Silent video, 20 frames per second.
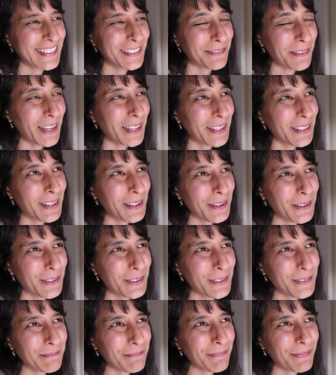to my other
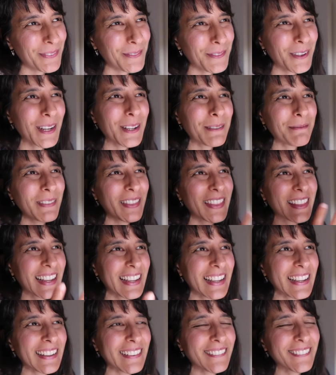home. When I'm
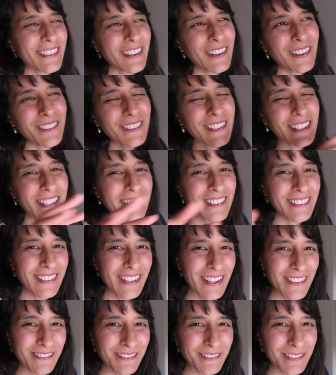there for a whole year
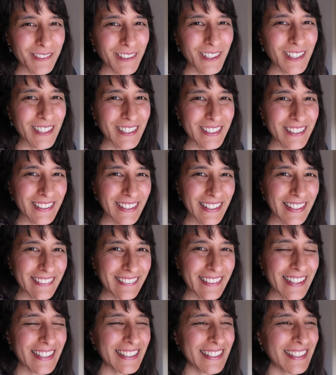and I worked
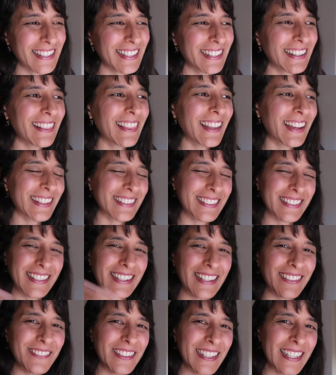like crazy, then I like to
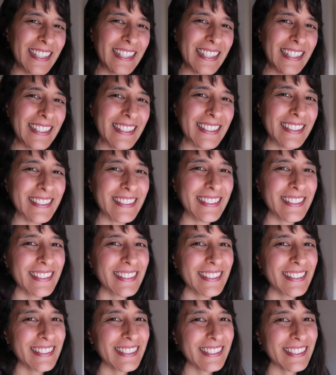come here.
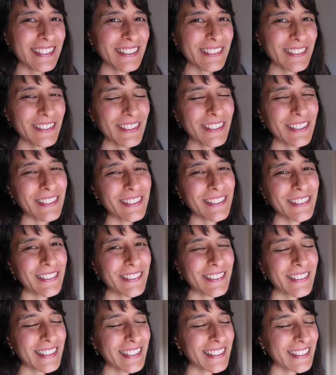So, you
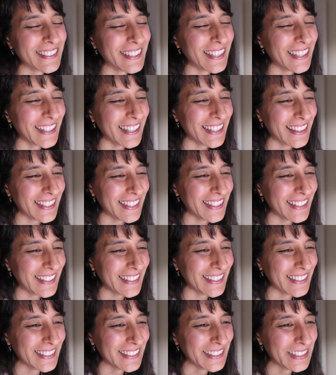know, it's like
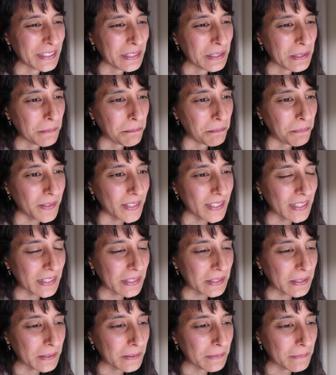that.
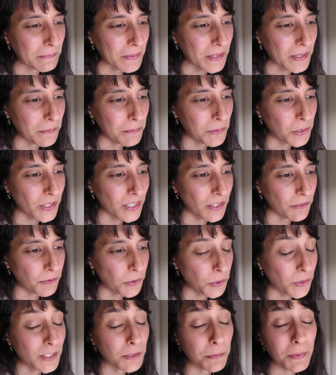But um, I'm looking
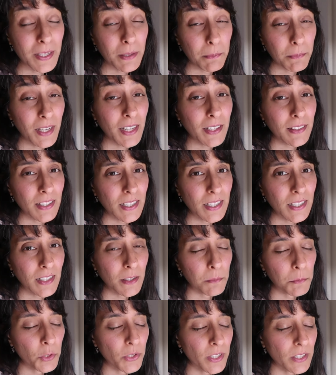forward to being back
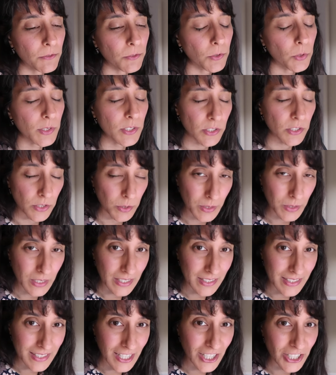there. I'm looking forward to
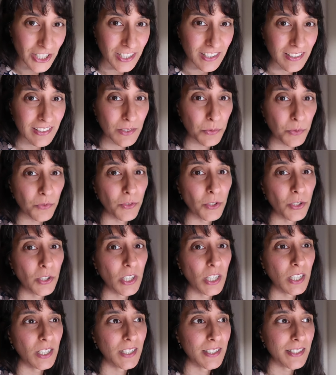doing sessions with
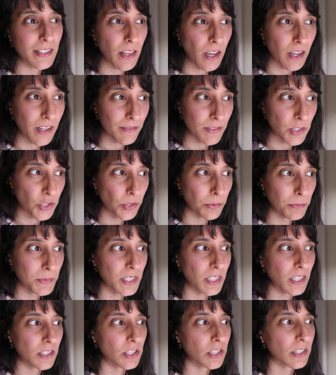you guys, live Zoom
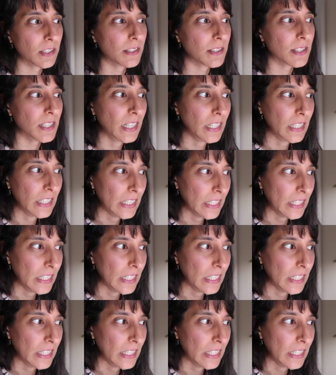sessions,